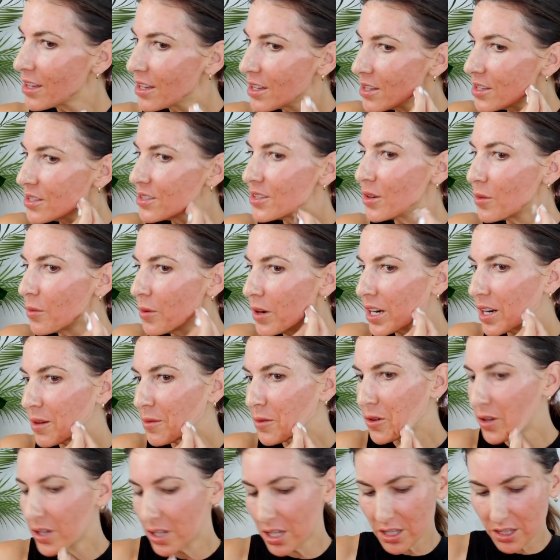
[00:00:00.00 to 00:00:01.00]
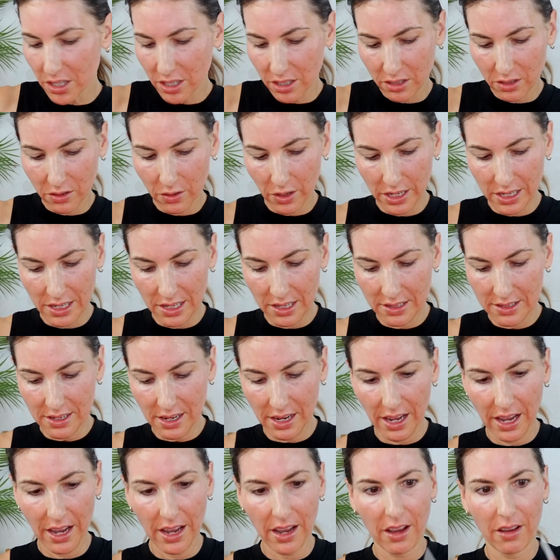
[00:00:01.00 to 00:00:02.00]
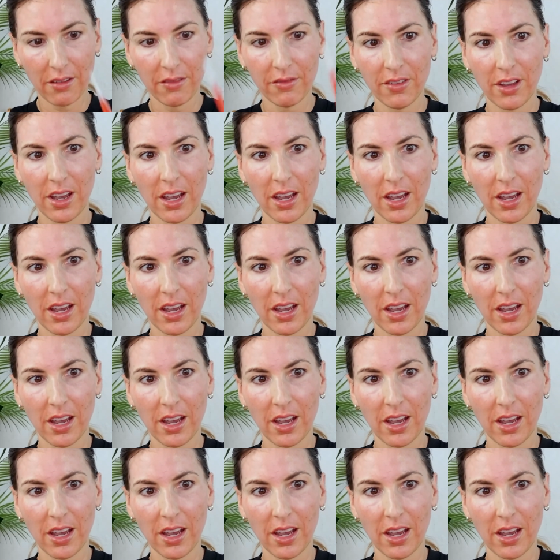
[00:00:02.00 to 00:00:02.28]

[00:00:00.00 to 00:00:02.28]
So what I'm going to do is I have